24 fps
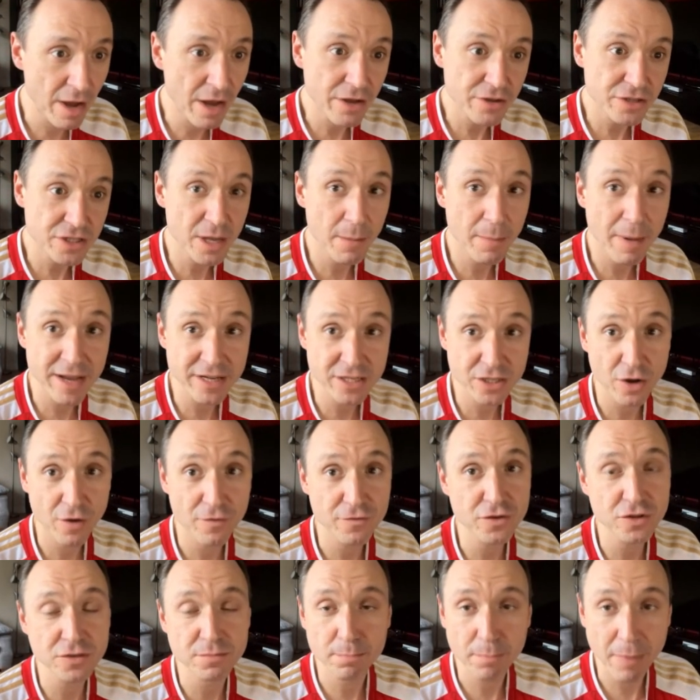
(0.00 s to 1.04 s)
So you're best off
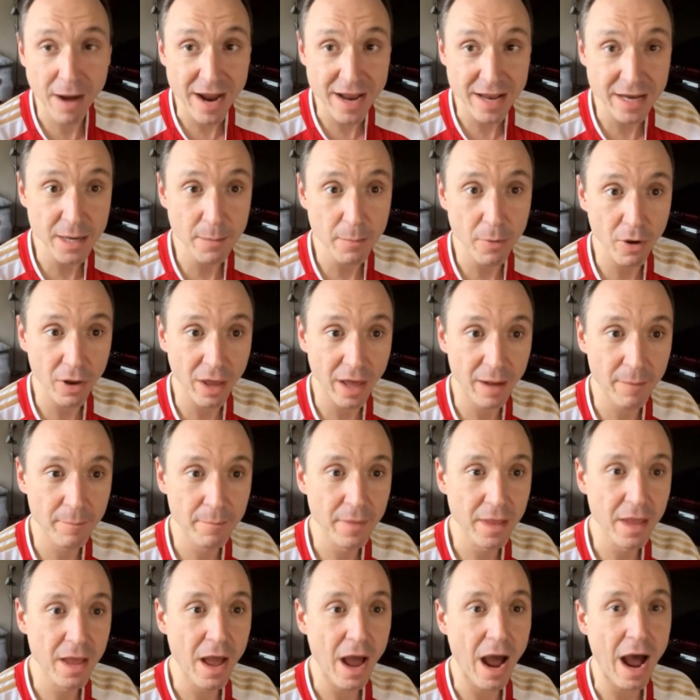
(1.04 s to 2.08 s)
just biting the bullet
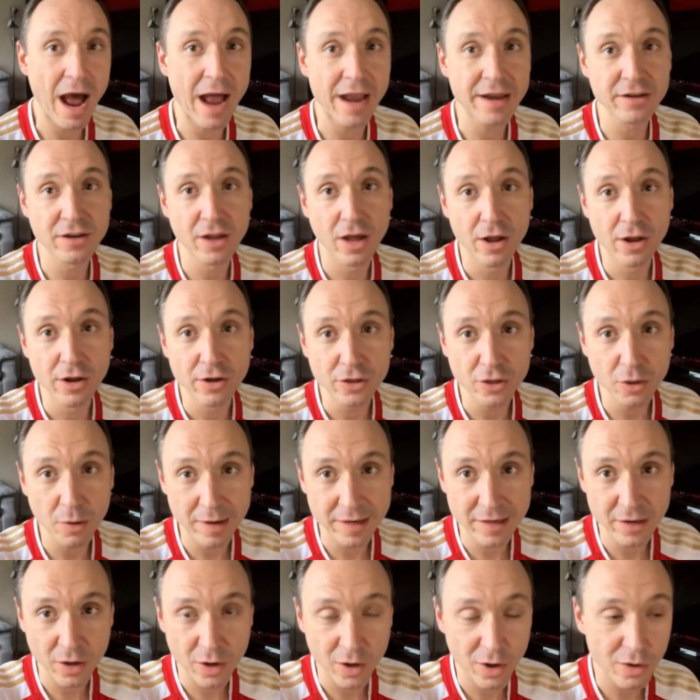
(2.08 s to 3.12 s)
and
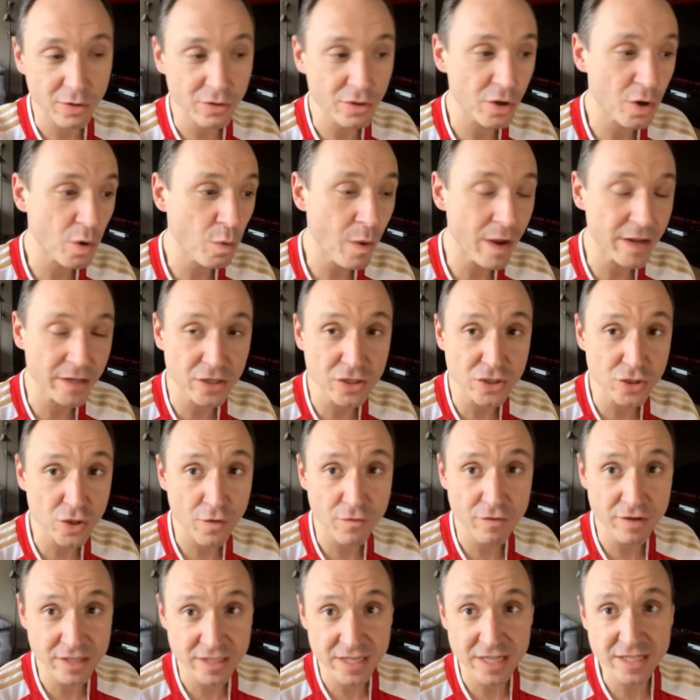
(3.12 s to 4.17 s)
doing the quick
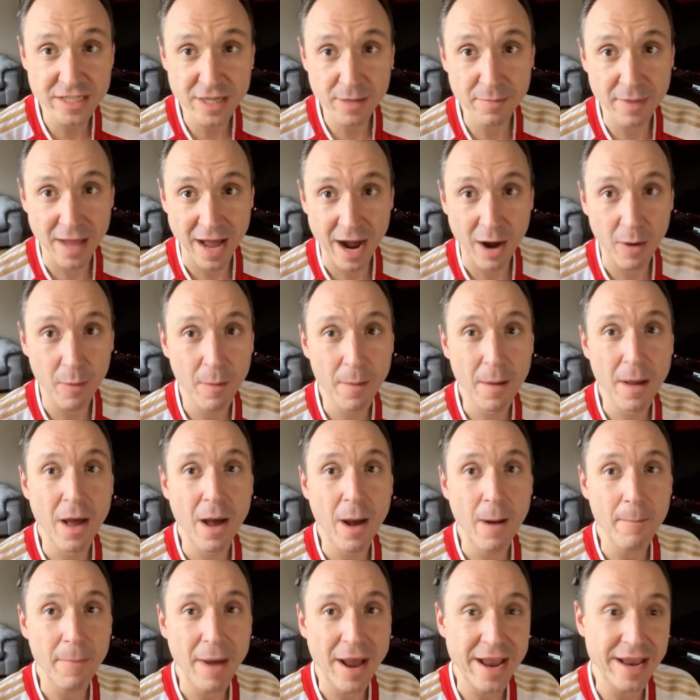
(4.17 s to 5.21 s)
discovery system now,
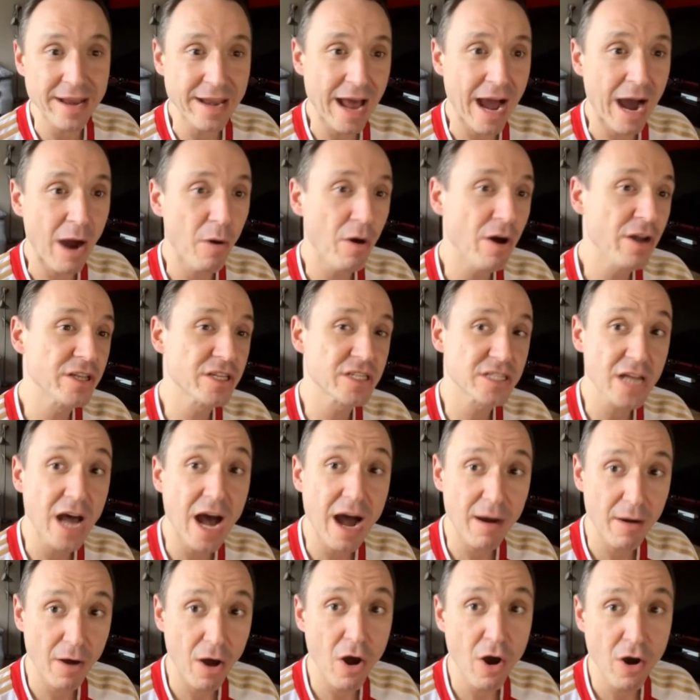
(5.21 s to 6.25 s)
paying out and
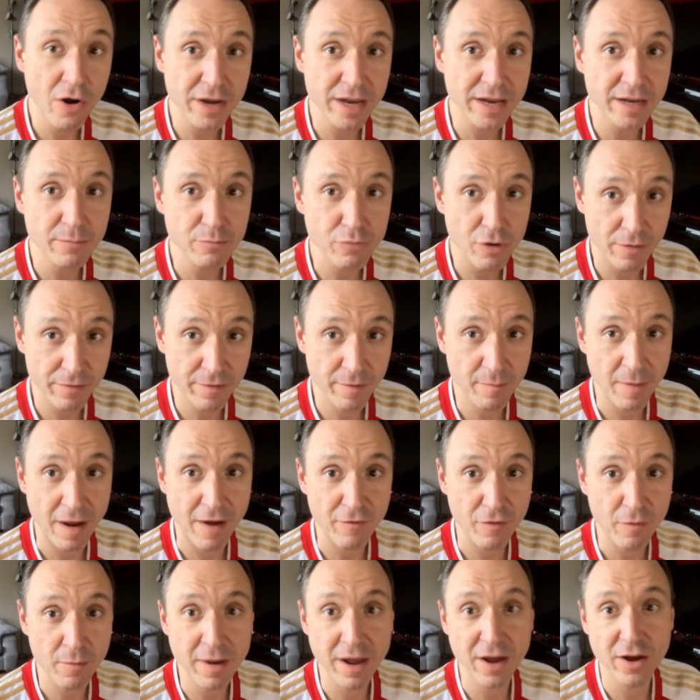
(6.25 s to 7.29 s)
start earning profit back
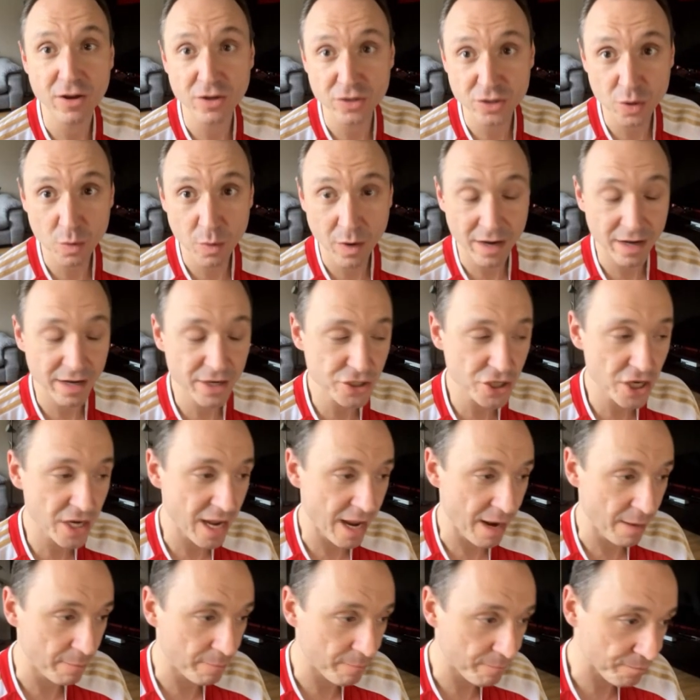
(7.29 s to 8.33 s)
from it as quickly as you
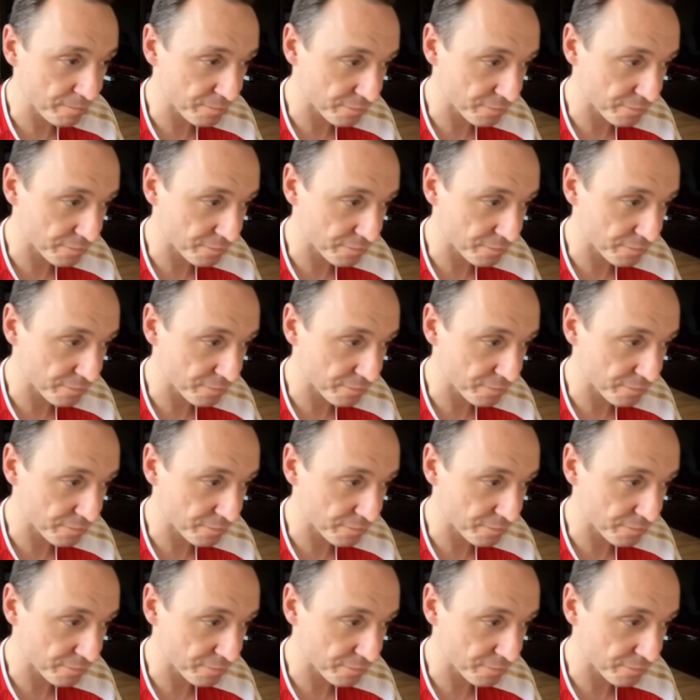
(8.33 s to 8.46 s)
can.